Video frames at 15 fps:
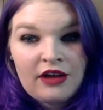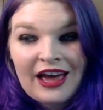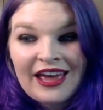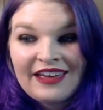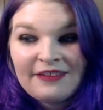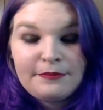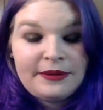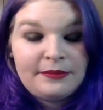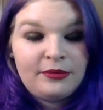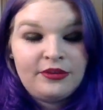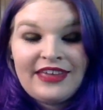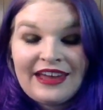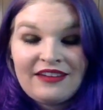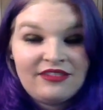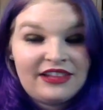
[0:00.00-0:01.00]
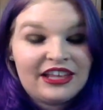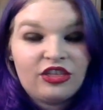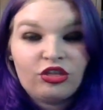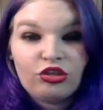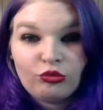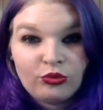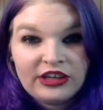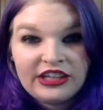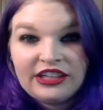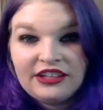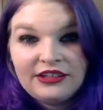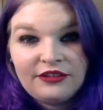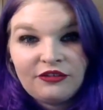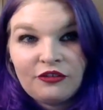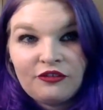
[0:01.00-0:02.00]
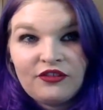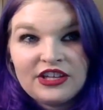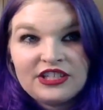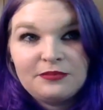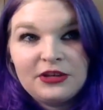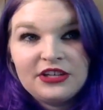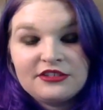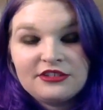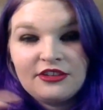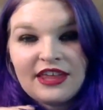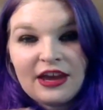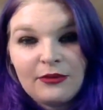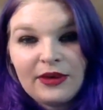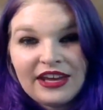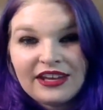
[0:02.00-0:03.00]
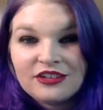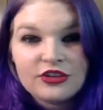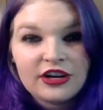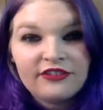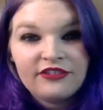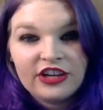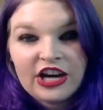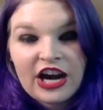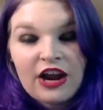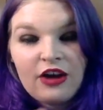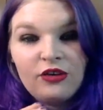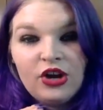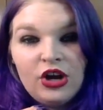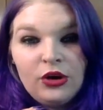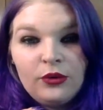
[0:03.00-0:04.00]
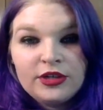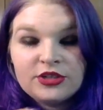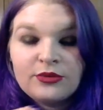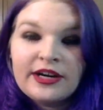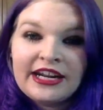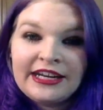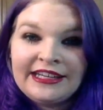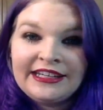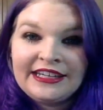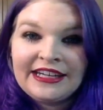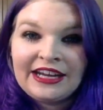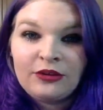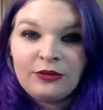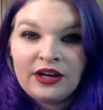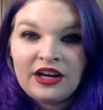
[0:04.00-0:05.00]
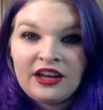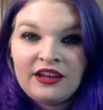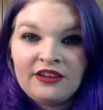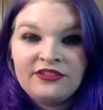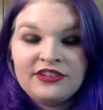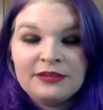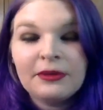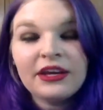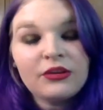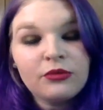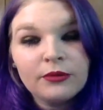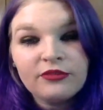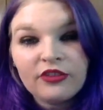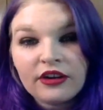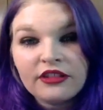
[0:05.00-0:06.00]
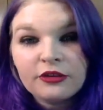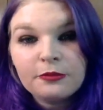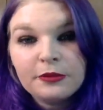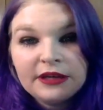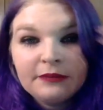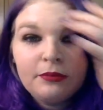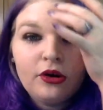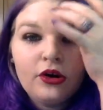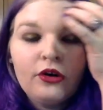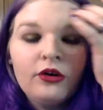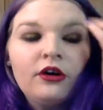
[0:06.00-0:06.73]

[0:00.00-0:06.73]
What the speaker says: I have people that have like 3 different Facebooks, so that way I can try to figure out which one I need to get rid of to make room for other people.